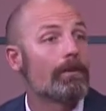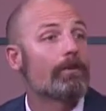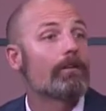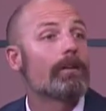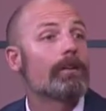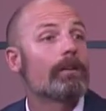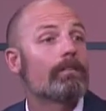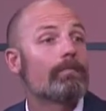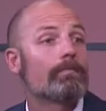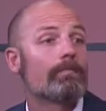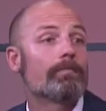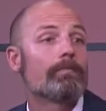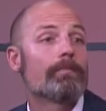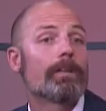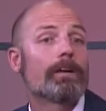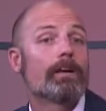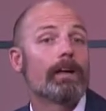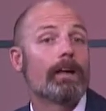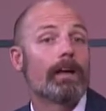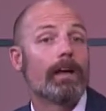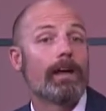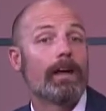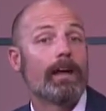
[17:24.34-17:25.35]
commuted,
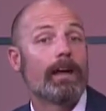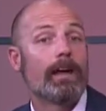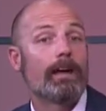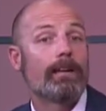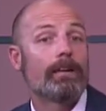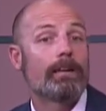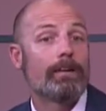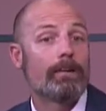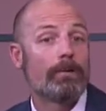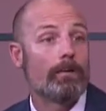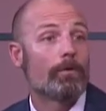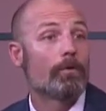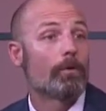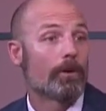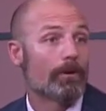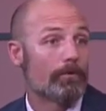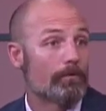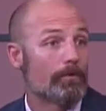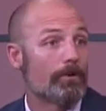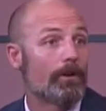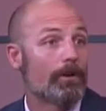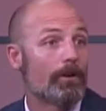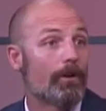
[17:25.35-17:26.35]
and he
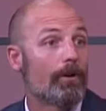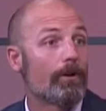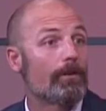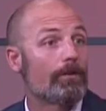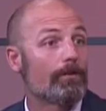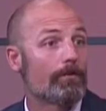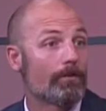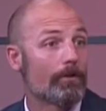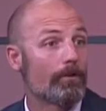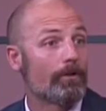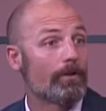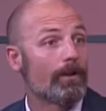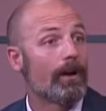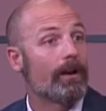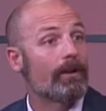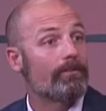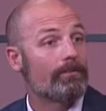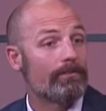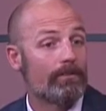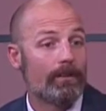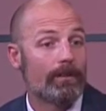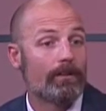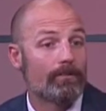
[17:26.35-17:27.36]
worked pretty hard his whole
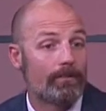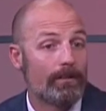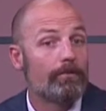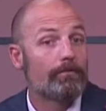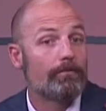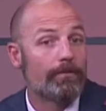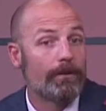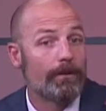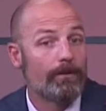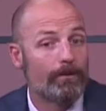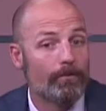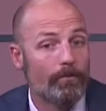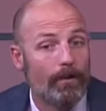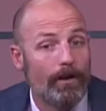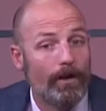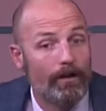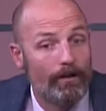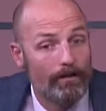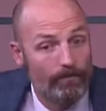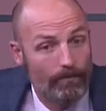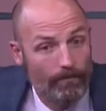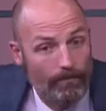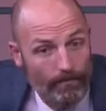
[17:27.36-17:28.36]
life. Did very
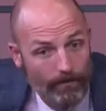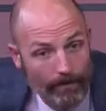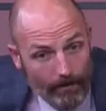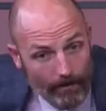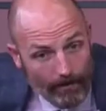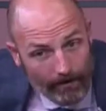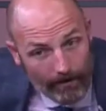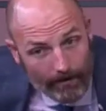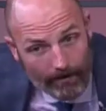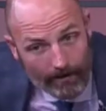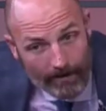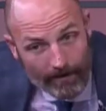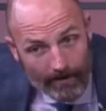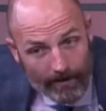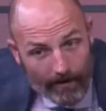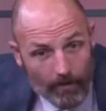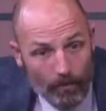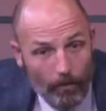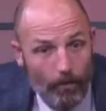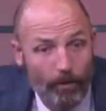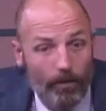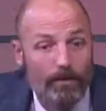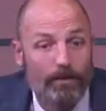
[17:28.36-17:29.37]
well.
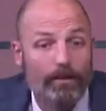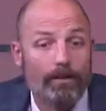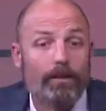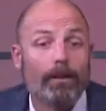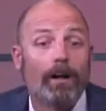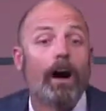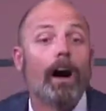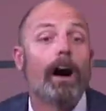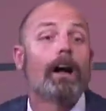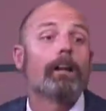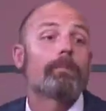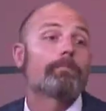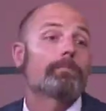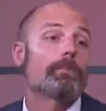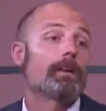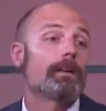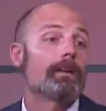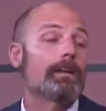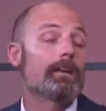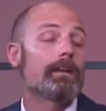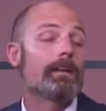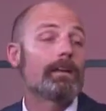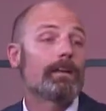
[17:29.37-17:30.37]
Worked a lot,
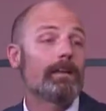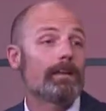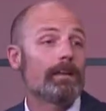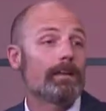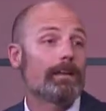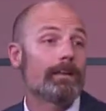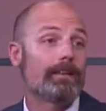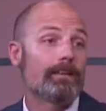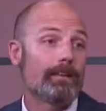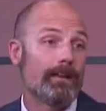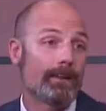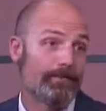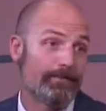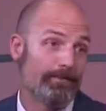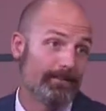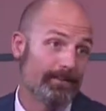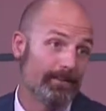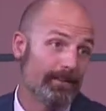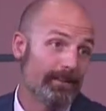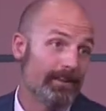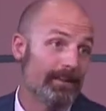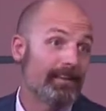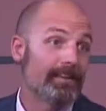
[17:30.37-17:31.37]
but he
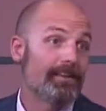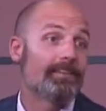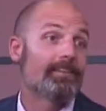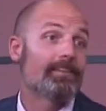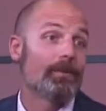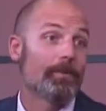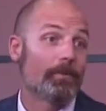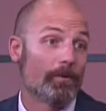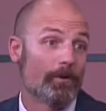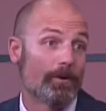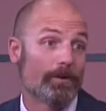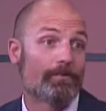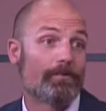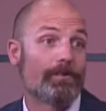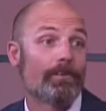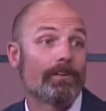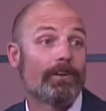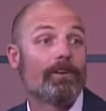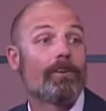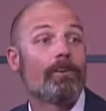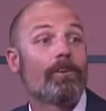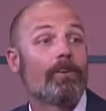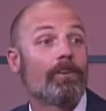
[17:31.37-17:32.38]
definitely worked
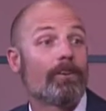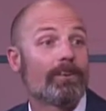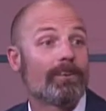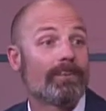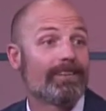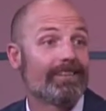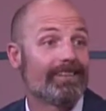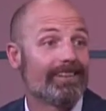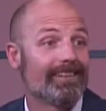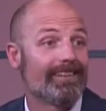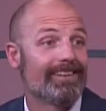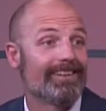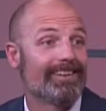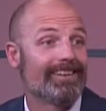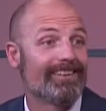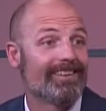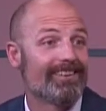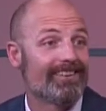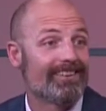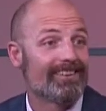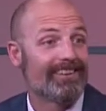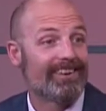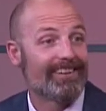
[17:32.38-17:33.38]
very hard.
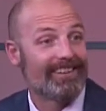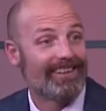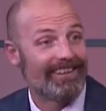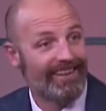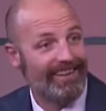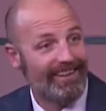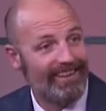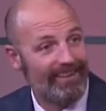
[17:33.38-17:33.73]
So I think